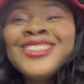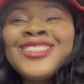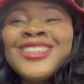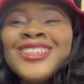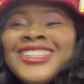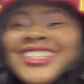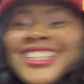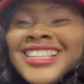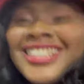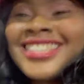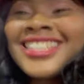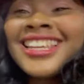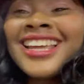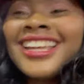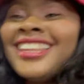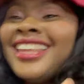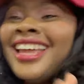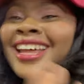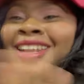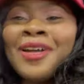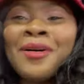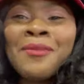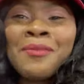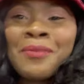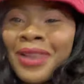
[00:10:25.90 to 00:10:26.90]
so this year
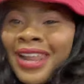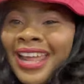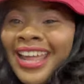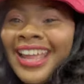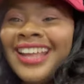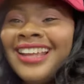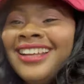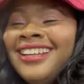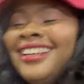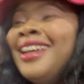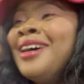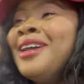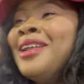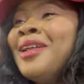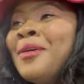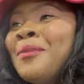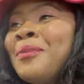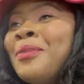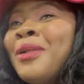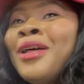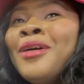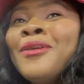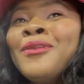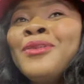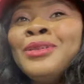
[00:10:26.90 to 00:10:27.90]
they're not playing they're not
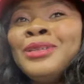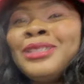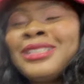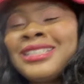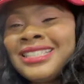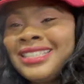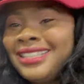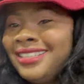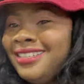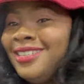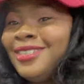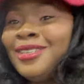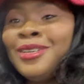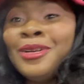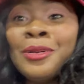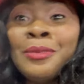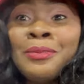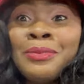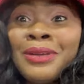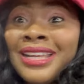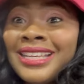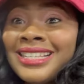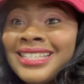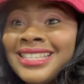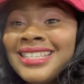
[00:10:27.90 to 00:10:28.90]
playing with you know
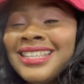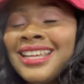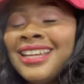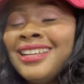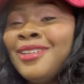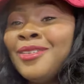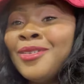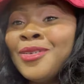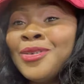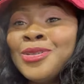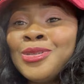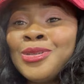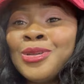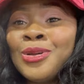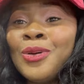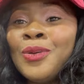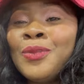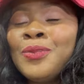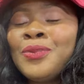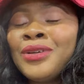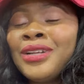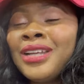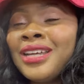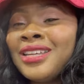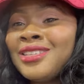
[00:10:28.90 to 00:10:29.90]
places that they want to
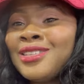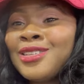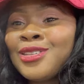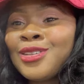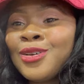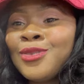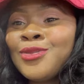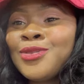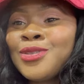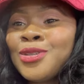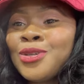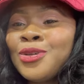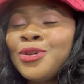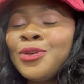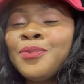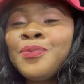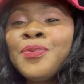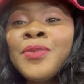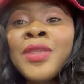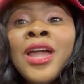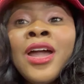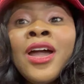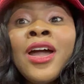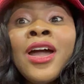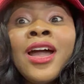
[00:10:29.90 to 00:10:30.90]
open and stuff so
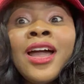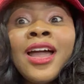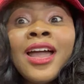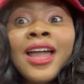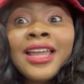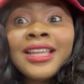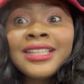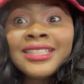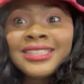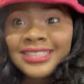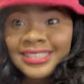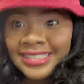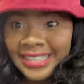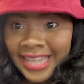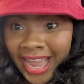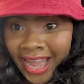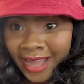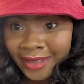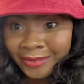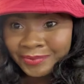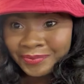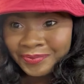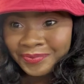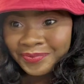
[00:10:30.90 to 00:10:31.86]
yeah